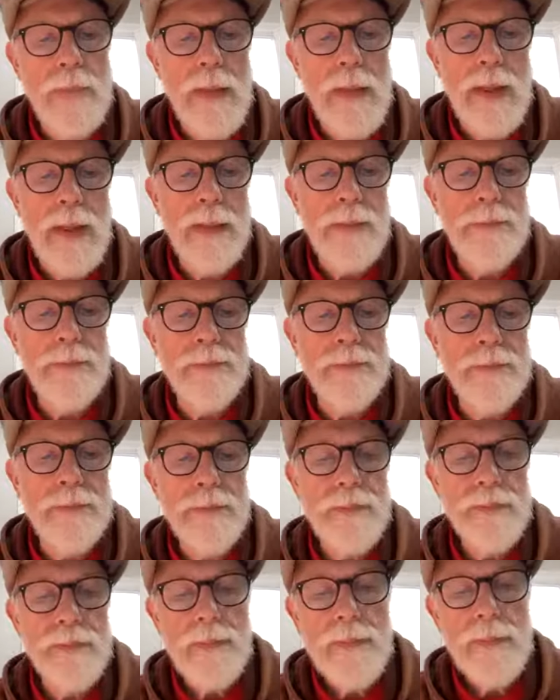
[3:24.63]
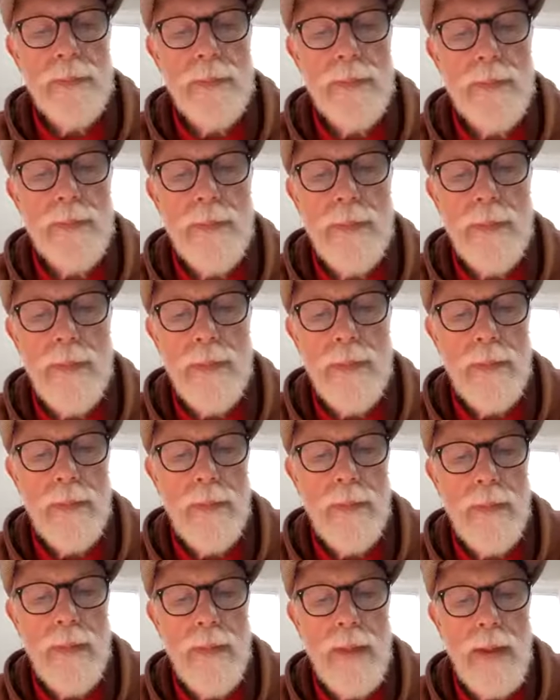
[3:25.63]

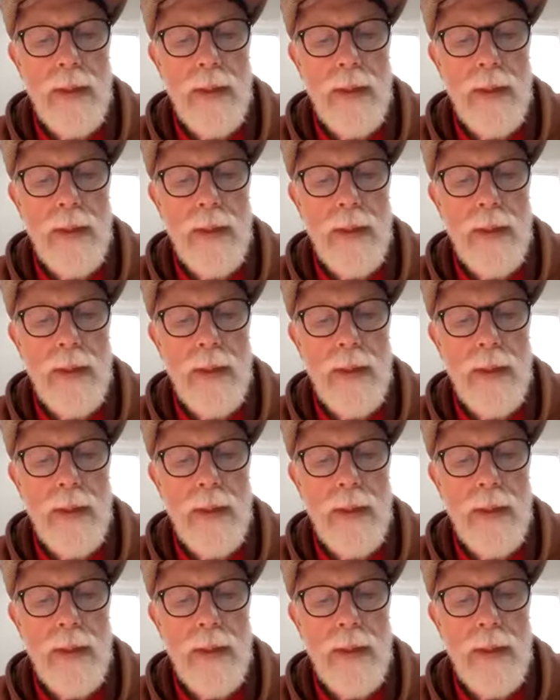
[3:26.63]
Nobody speaks.